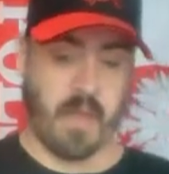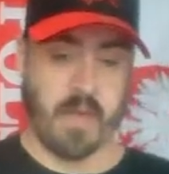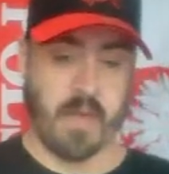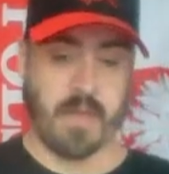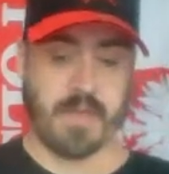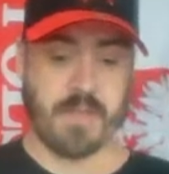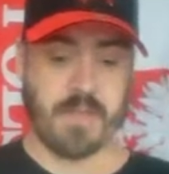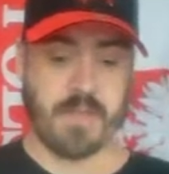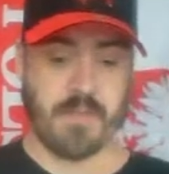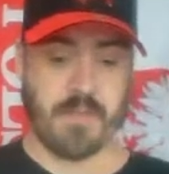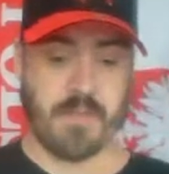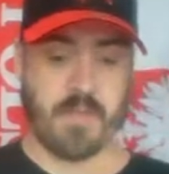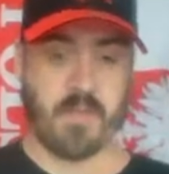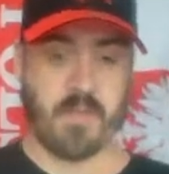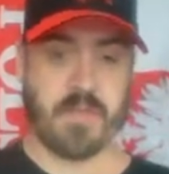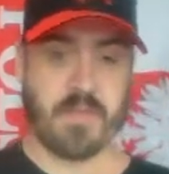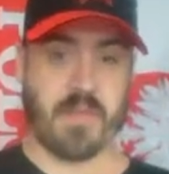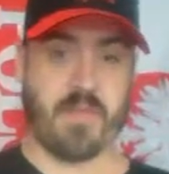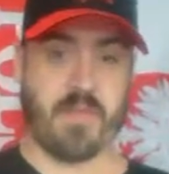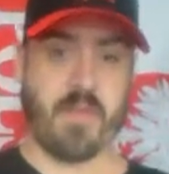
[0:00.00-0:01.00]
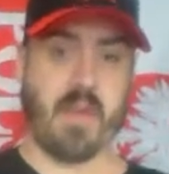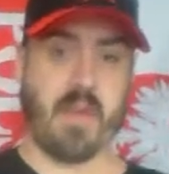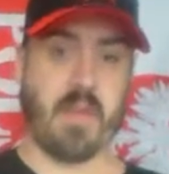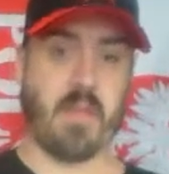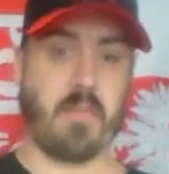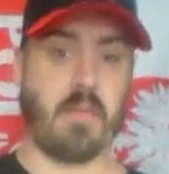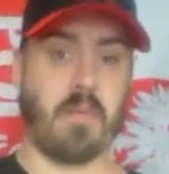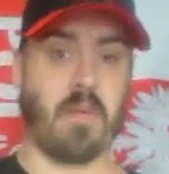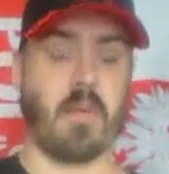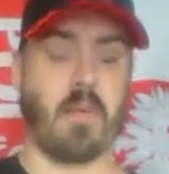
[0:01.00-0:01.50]
As soon as it was
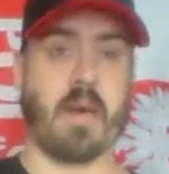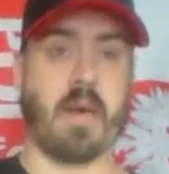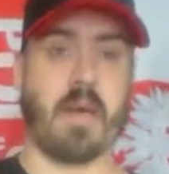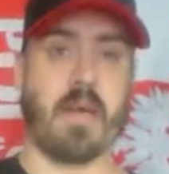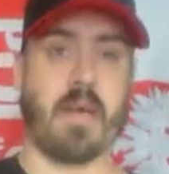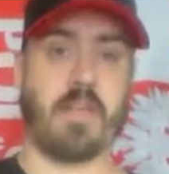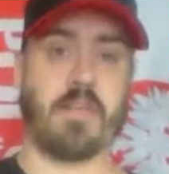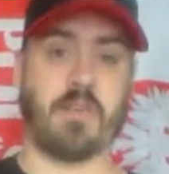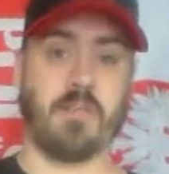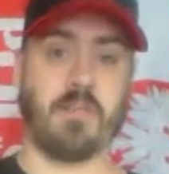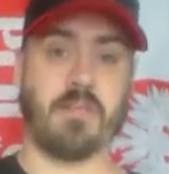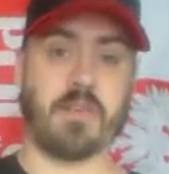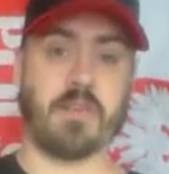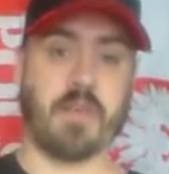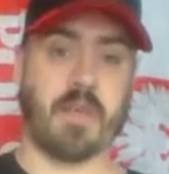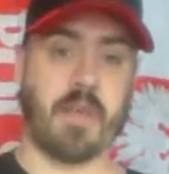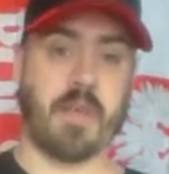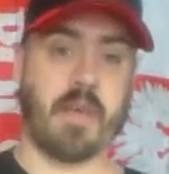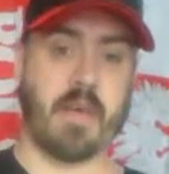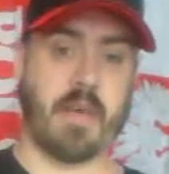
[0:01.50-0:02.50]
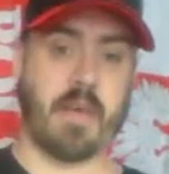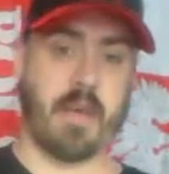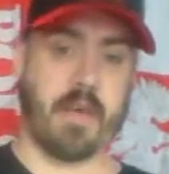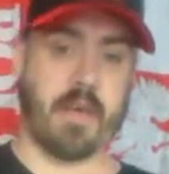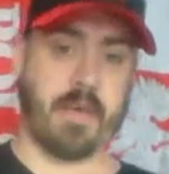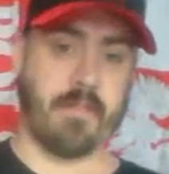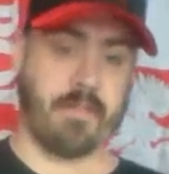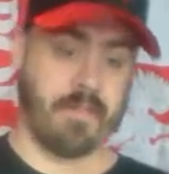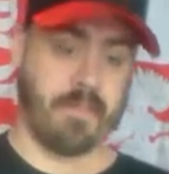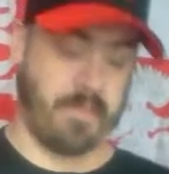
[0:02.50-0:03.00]
available, I jumped on it,
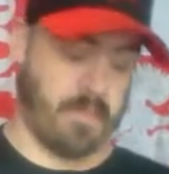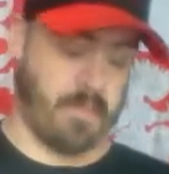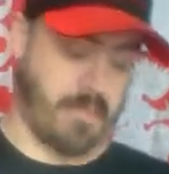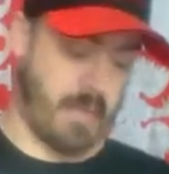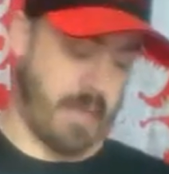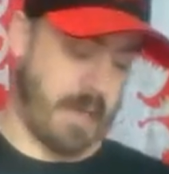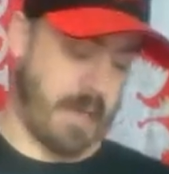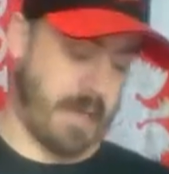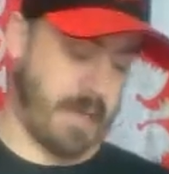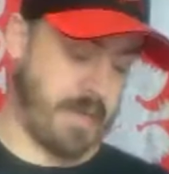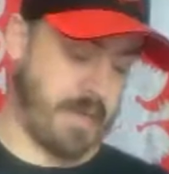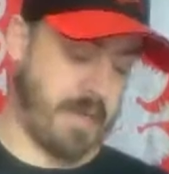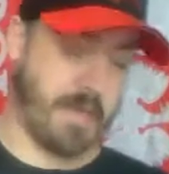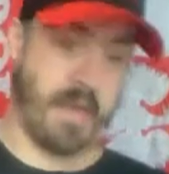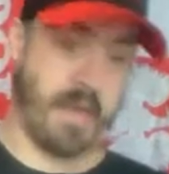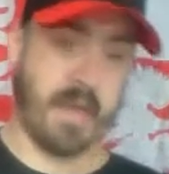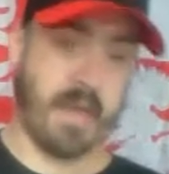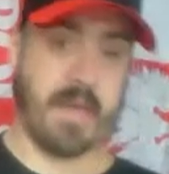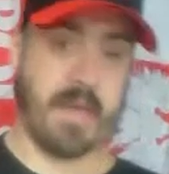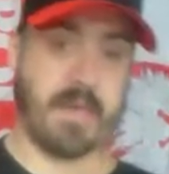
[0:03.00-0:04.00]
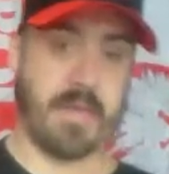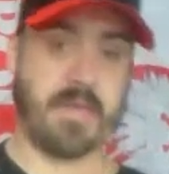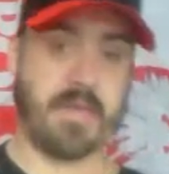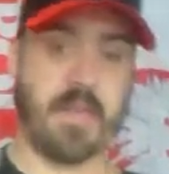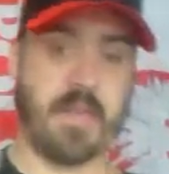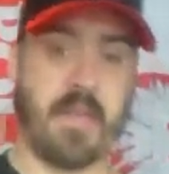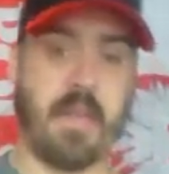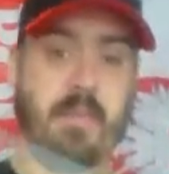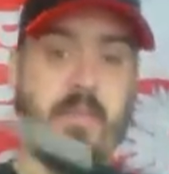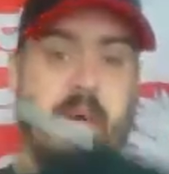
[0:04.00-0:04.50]
and that is
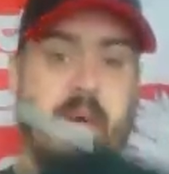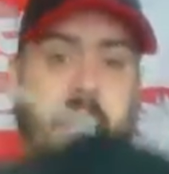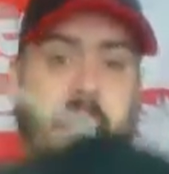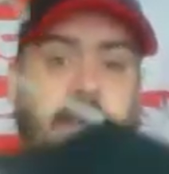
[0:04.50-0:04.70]
the Mighty